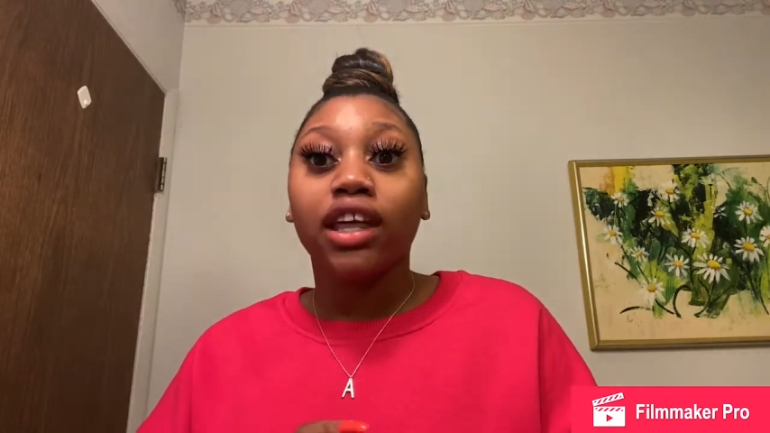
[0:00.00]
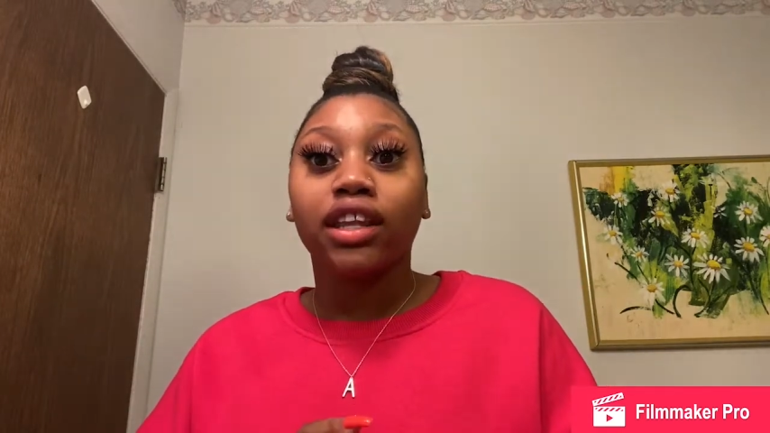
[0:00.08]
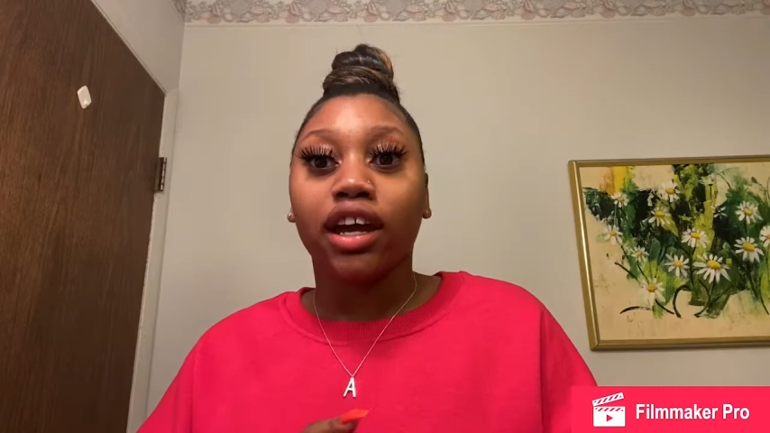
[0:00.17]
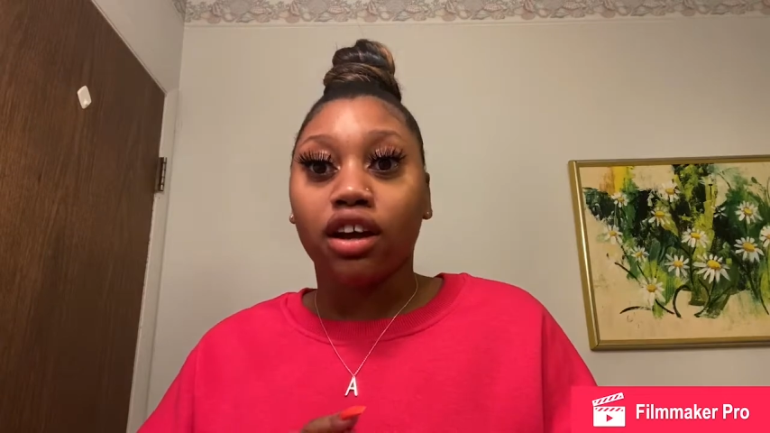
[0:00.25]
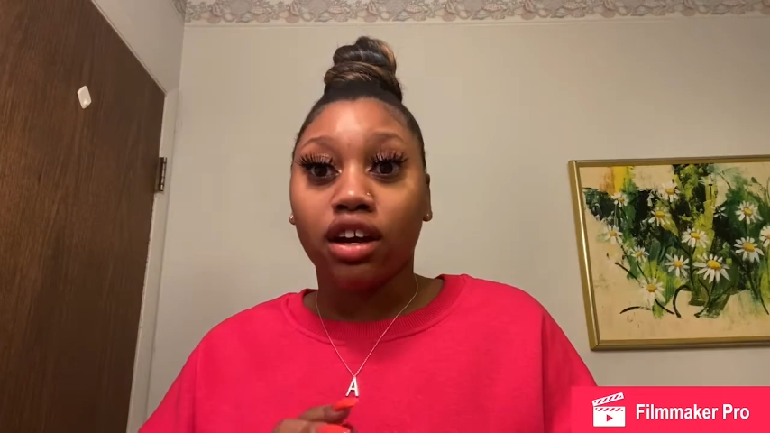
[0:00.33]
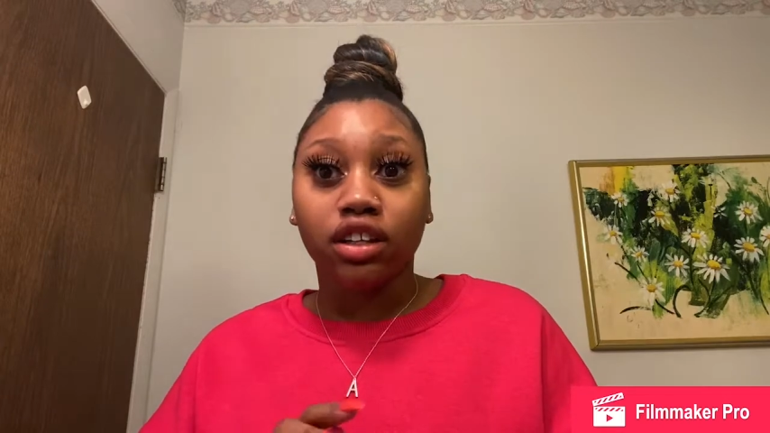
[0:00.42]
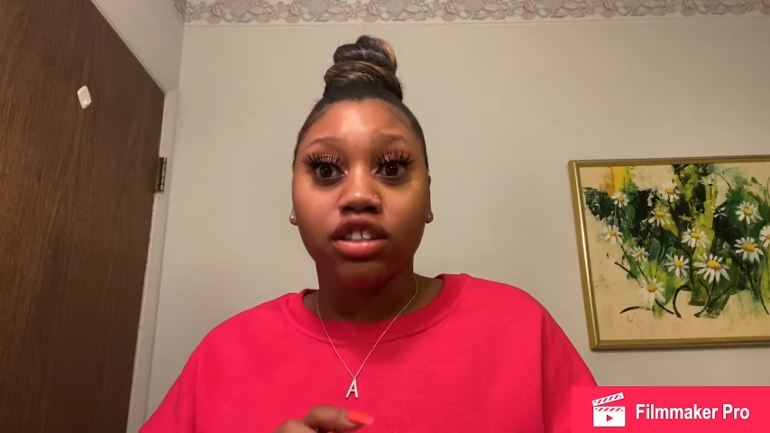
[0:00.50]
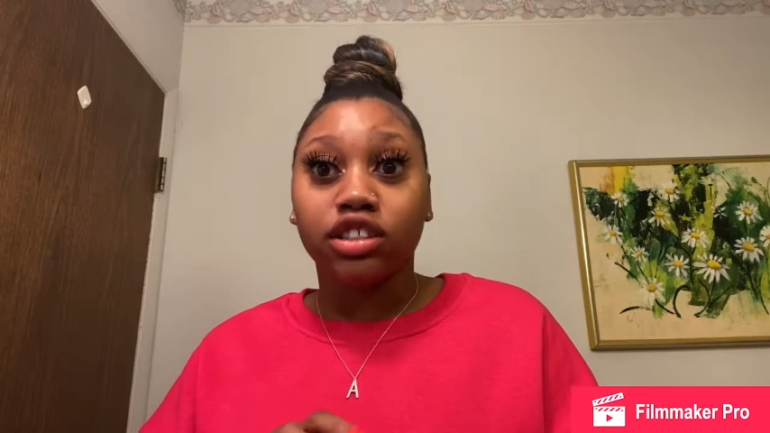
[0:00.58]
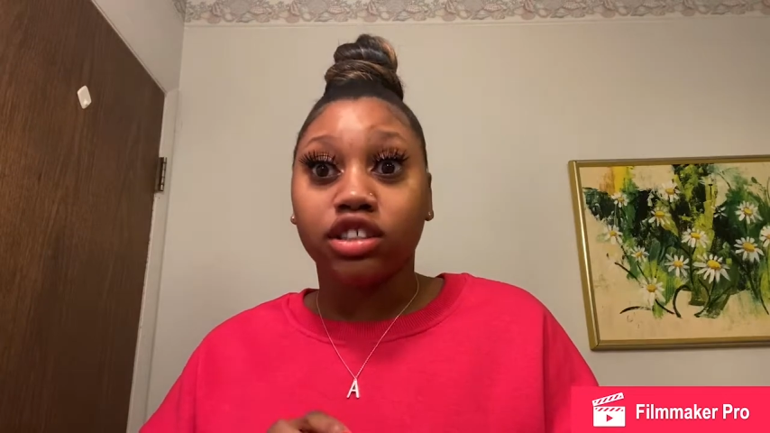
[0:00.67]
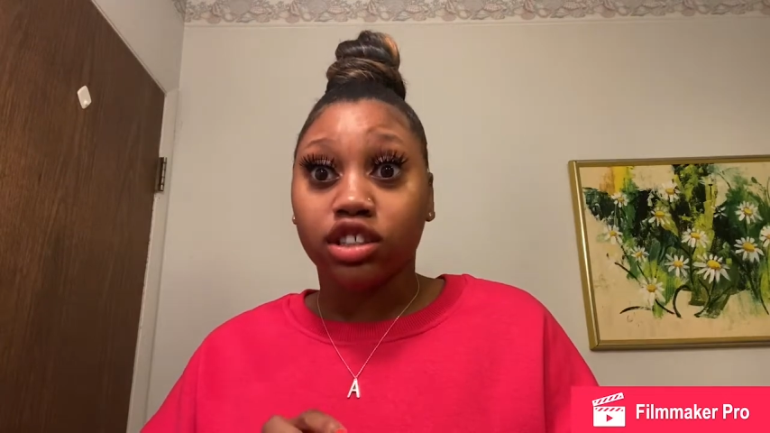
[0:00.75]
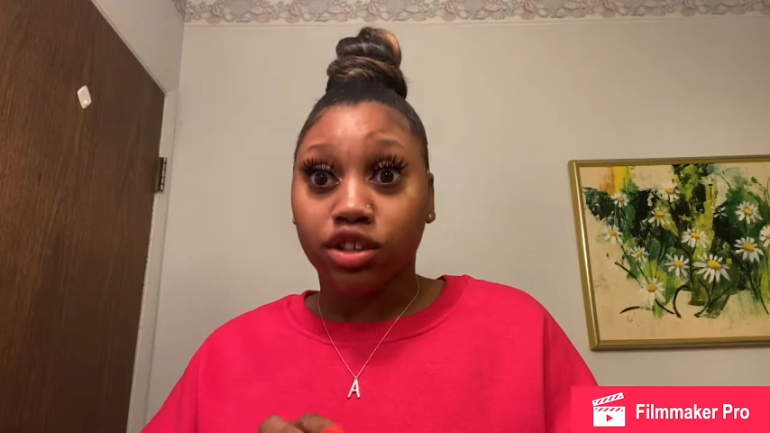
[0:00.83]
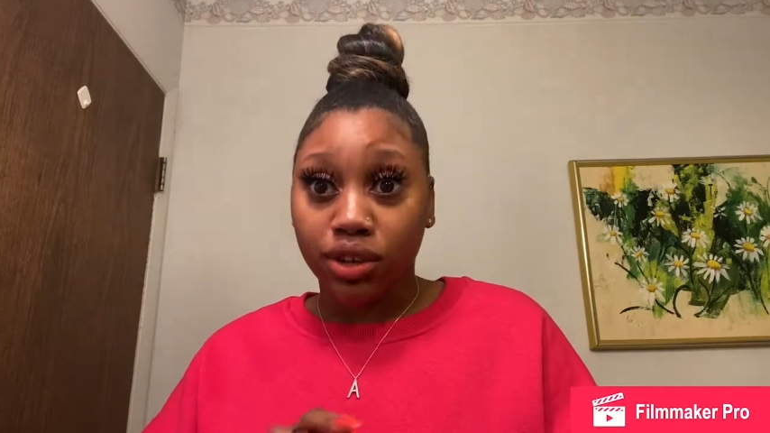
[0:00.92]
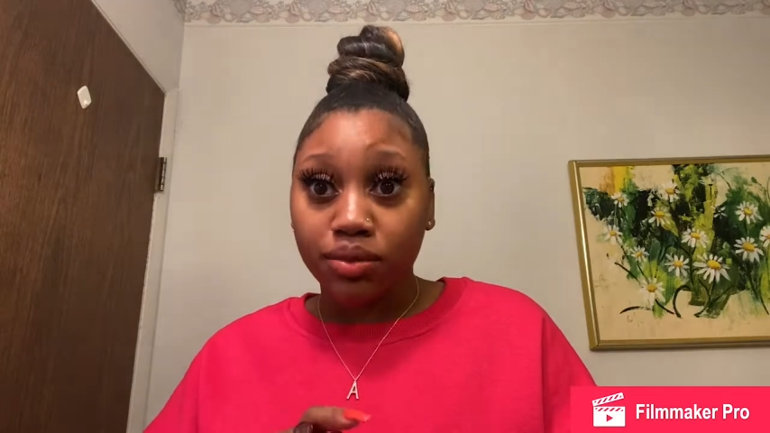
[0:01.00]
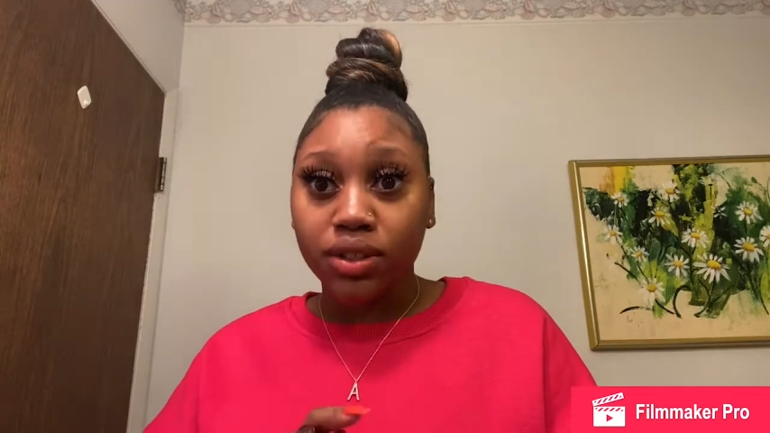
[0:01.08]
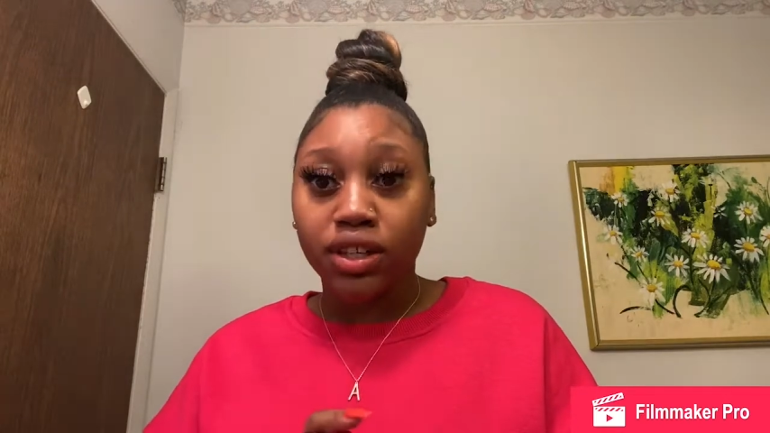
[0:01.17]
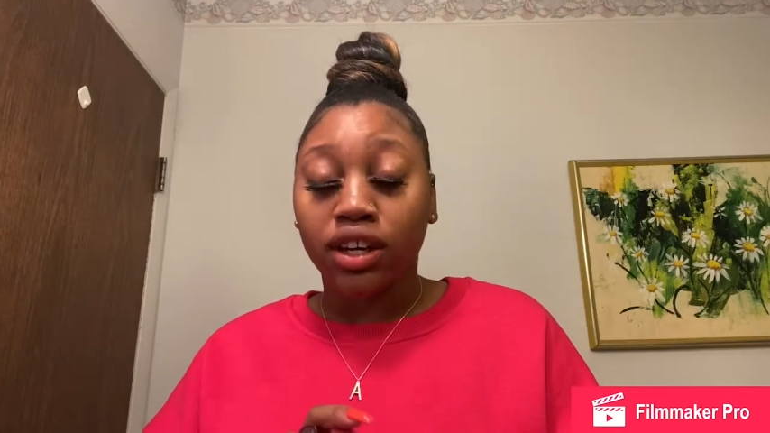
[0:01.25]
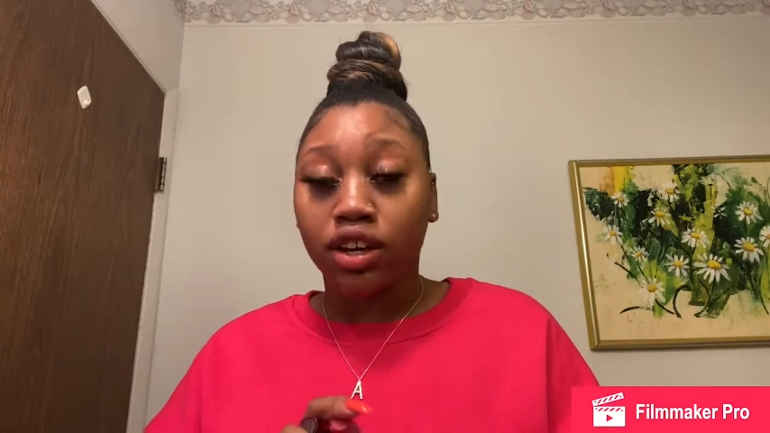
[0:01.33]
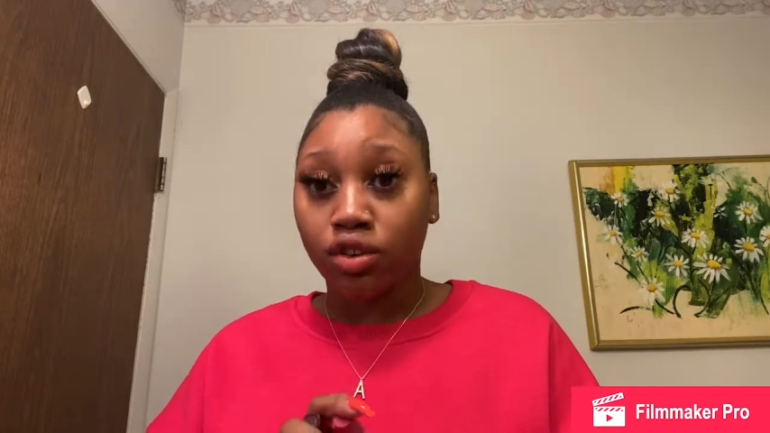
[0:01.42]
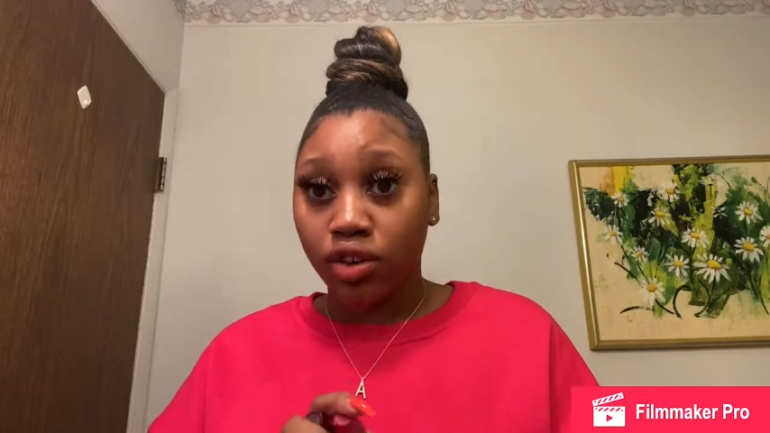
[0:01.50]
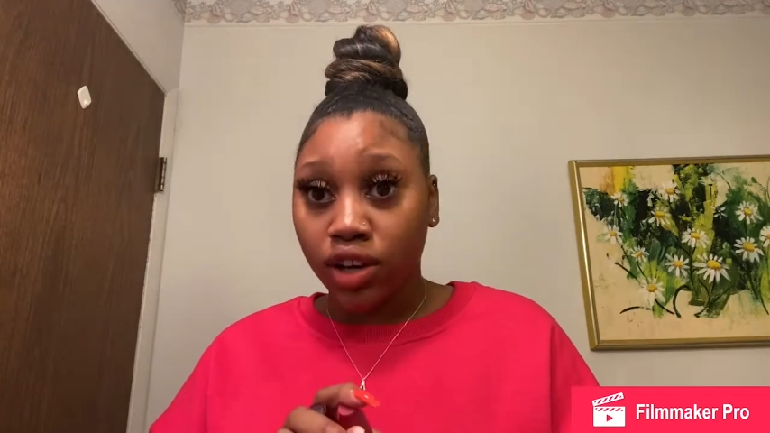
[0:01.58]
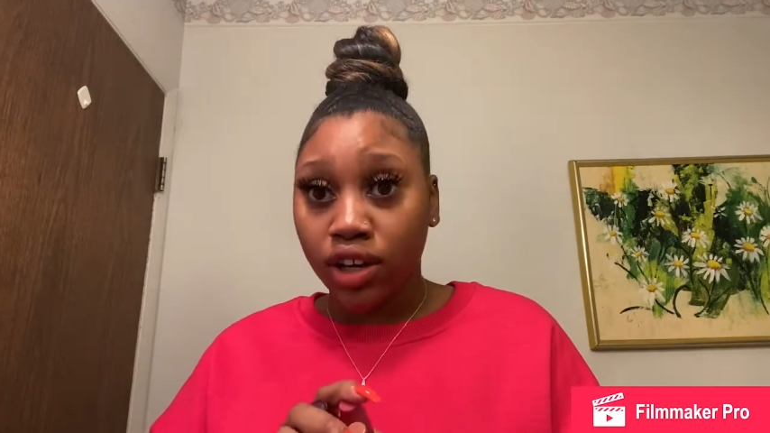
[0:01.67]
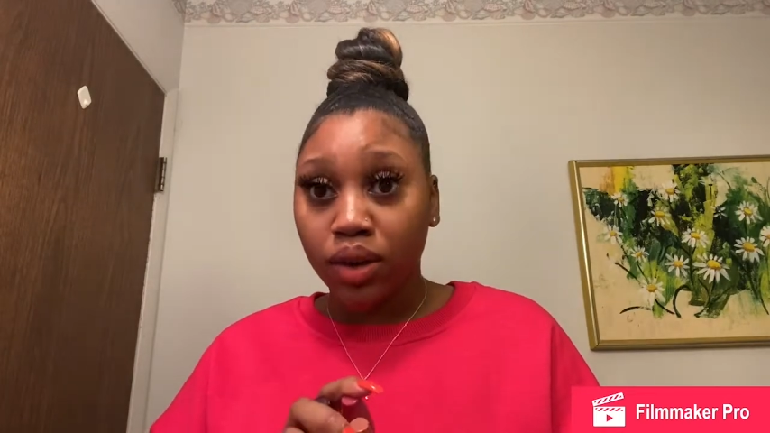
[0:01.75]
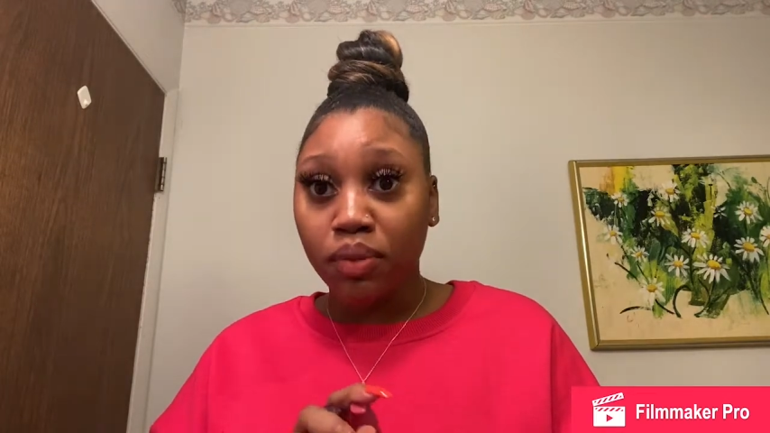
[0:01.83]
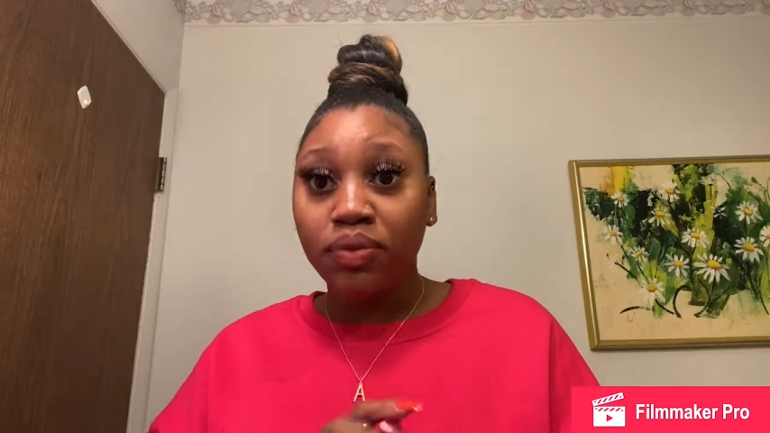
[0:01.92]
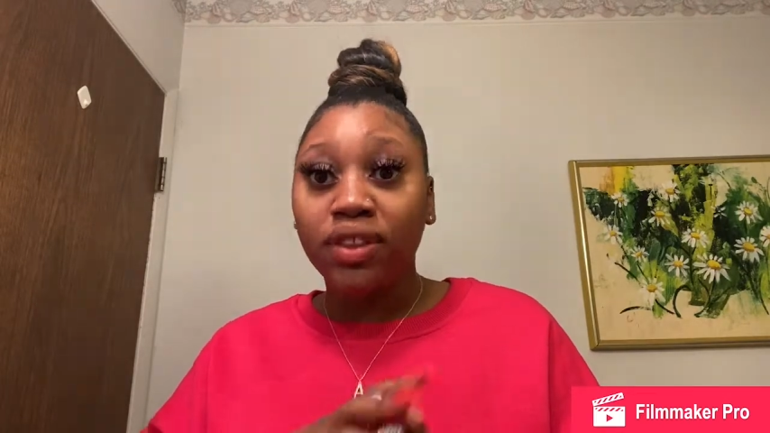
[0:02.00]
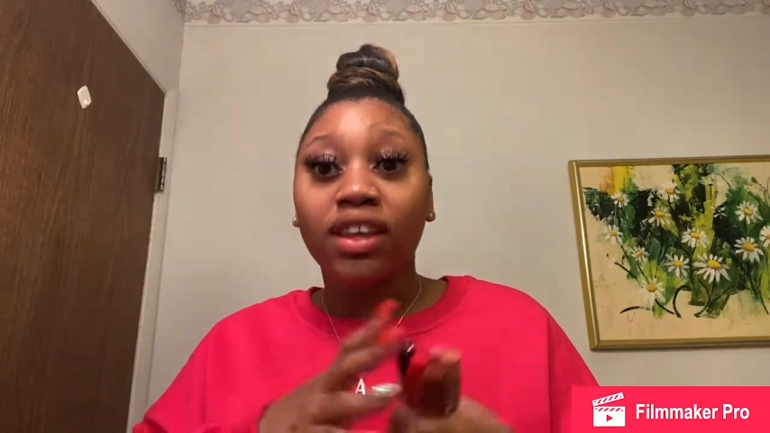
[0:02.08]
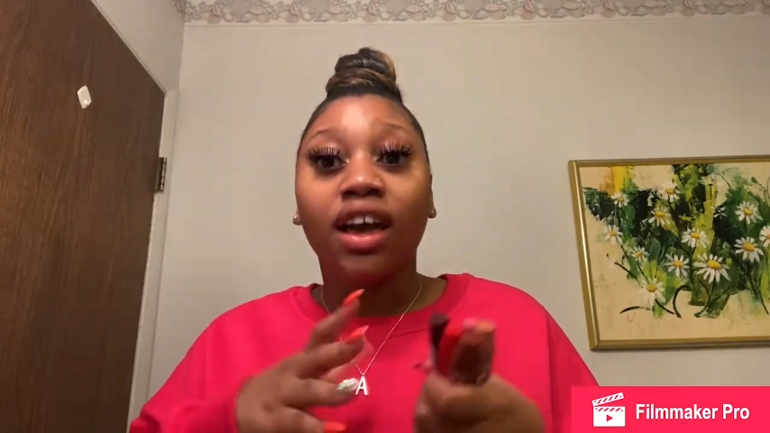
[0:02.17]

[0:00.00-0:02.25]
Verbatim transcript: They colors is crimson and cream.